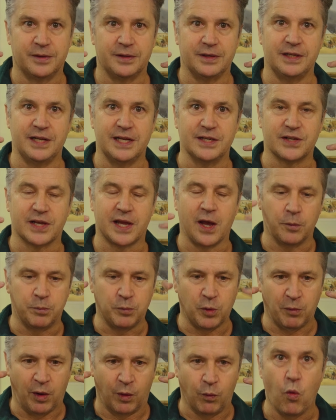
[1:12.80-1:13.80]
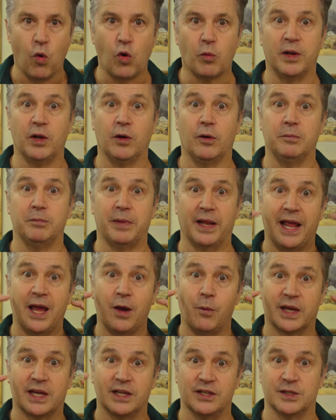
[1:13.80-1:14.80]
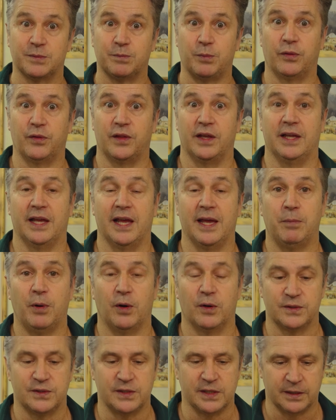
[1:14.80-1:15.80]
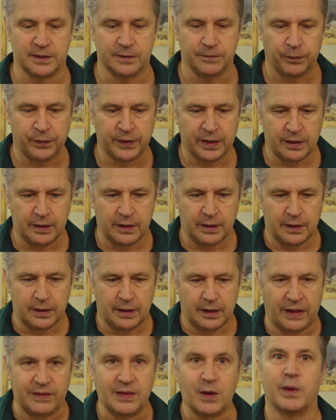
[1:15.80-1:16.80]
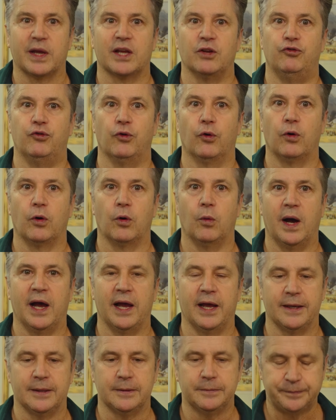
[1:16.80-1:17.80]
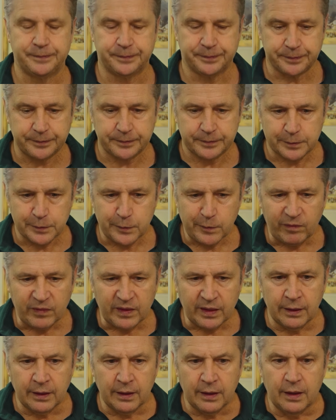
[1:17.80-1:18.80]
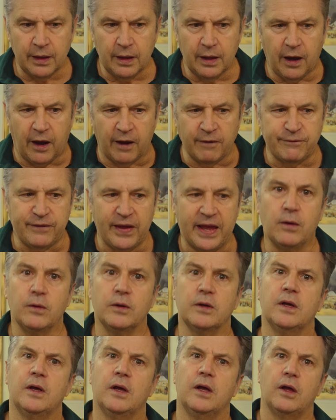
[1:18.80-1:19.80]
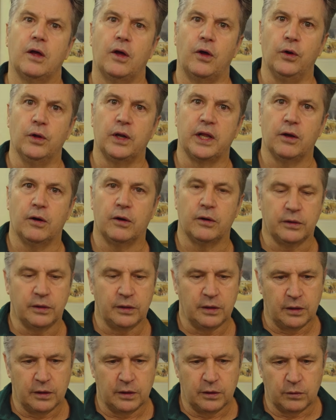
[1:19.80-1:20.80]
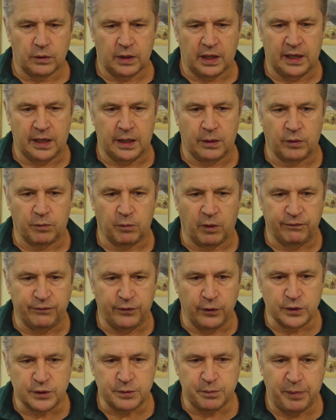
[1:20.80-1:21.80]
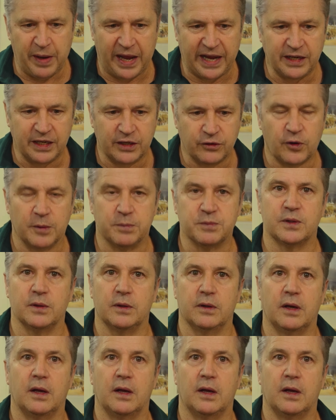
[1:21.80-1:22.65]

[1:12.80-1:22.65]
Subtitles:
Years ago I'd put my Walkman on, but now we can just put the AirPods in and then we can draw away. I found early on with my first painting trips,